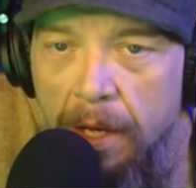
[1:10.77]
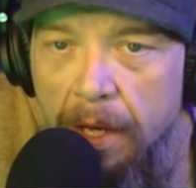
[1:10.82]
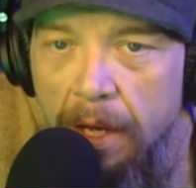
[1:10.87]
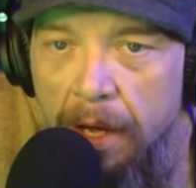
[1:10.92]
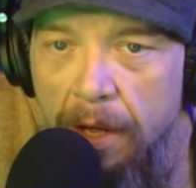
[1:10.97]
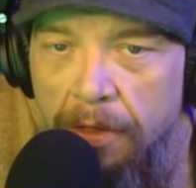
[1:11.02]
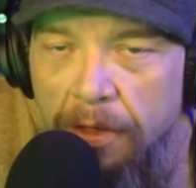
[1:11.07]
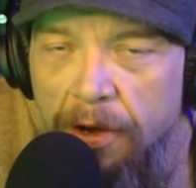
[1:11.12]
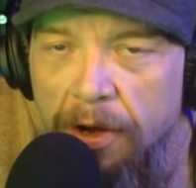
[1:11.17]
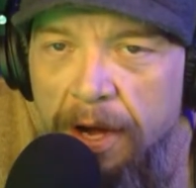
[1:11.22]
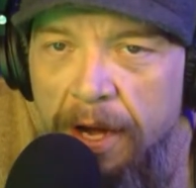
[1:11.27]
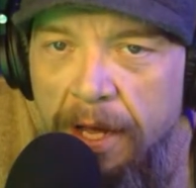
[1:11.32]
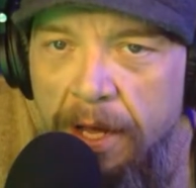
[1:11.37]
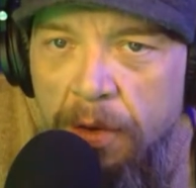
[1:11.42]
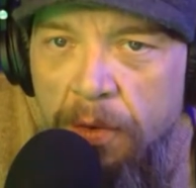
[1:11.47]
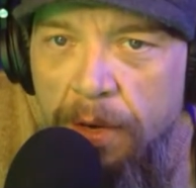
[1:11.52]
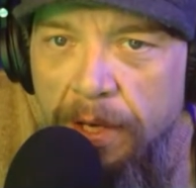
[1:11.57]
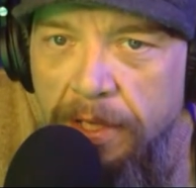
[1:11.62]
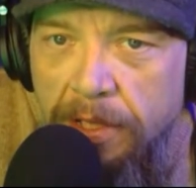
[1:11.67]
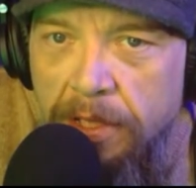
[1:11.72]
Are there
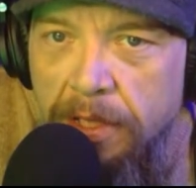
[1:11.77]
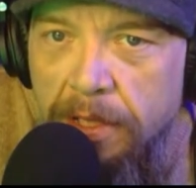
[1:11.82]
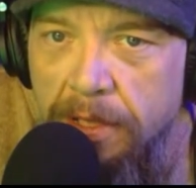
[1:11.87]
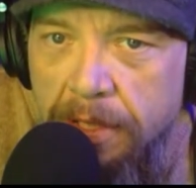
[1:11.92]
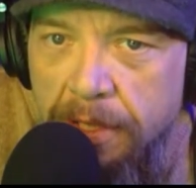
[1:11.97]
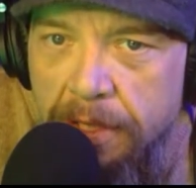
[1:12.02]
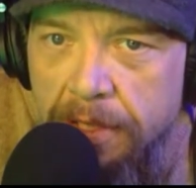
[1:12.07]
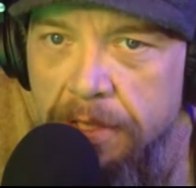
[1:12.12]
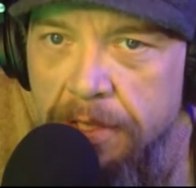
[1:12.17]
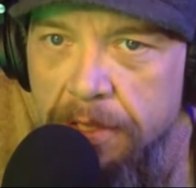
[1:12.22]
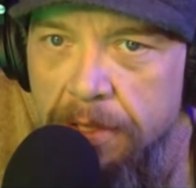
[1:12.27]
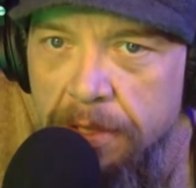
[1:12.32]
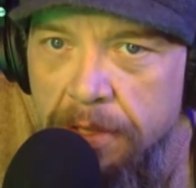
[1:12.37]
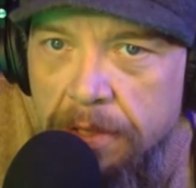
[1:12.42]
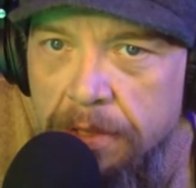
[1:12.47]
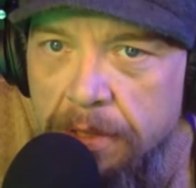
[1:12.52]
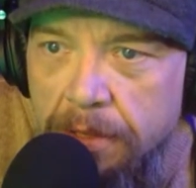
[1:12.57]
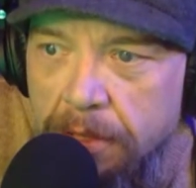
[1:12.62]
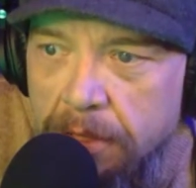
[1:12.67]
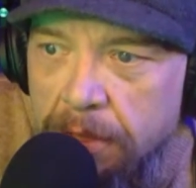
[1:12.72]
any questions,
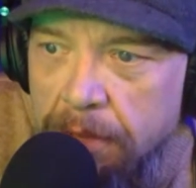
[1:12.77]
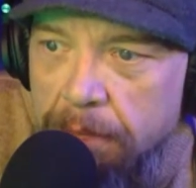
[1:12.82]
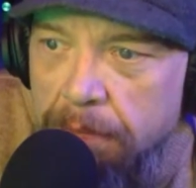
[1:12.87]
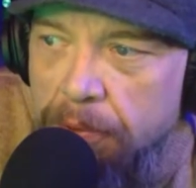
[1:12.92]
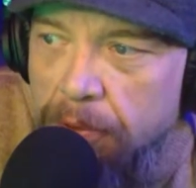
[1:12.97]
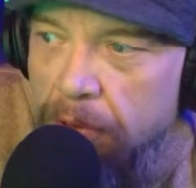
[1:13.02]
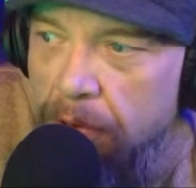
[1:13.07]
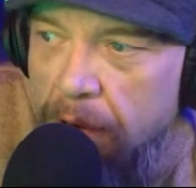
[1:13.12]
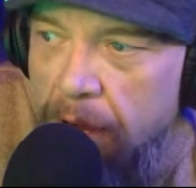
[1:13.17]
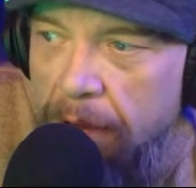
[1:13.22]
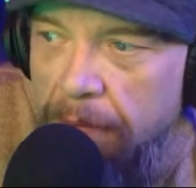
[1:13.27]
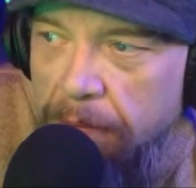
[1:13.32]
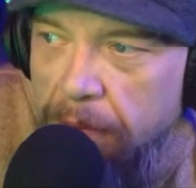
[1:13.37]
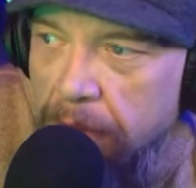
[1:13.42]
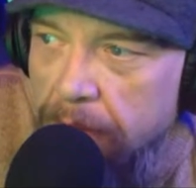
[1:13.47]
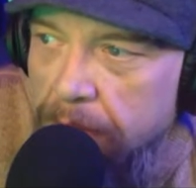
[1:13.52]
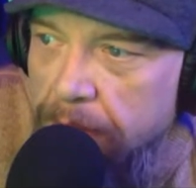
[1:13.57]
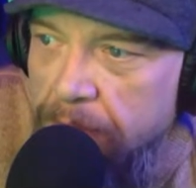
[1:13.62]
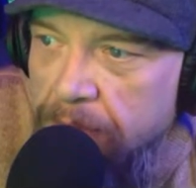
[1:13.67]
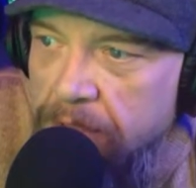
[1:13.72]
concerns,
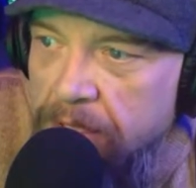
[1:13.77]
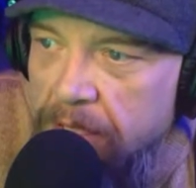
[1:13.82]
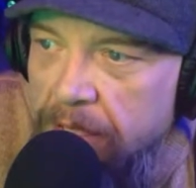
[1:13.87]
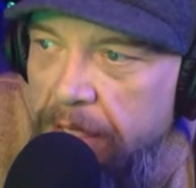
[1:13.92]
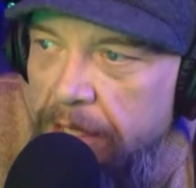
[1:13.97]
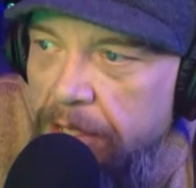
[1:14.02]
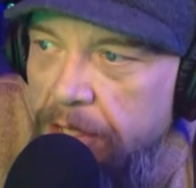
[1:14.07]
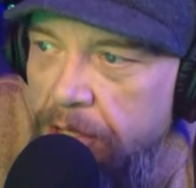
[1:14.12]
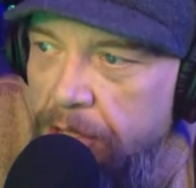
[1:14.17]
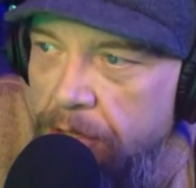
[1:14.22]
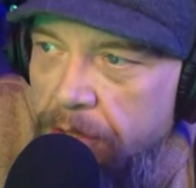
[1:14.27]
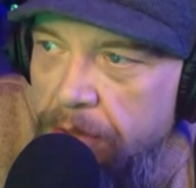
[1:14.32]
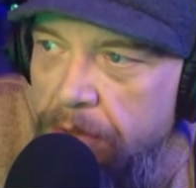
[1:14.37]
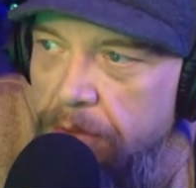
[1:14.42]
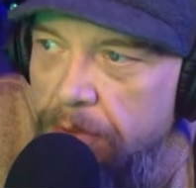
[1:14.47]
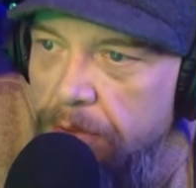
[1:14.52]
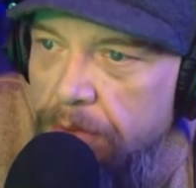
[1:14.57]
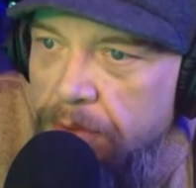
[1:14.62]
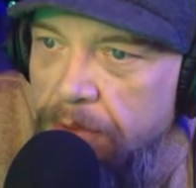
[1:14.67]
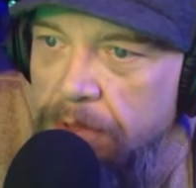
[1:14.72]
problems,
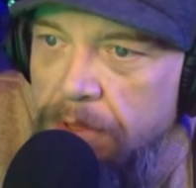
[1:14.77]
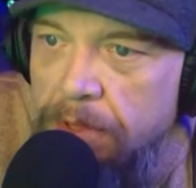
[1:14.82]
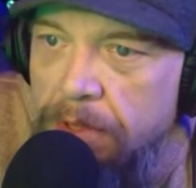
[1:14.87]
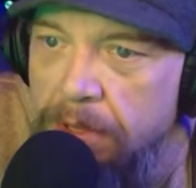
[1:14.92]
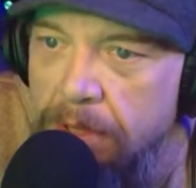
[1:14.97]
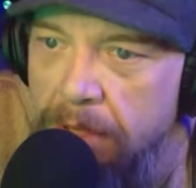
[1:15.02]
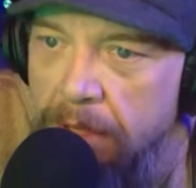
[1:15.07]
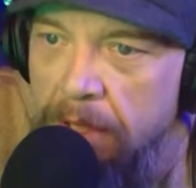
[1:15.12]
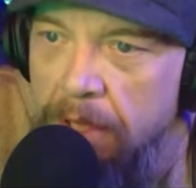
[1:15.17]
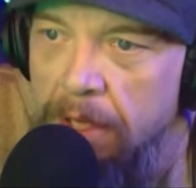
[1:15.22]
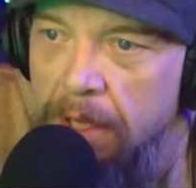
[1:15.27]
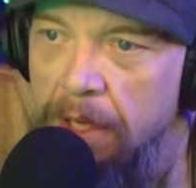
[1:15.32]
issues?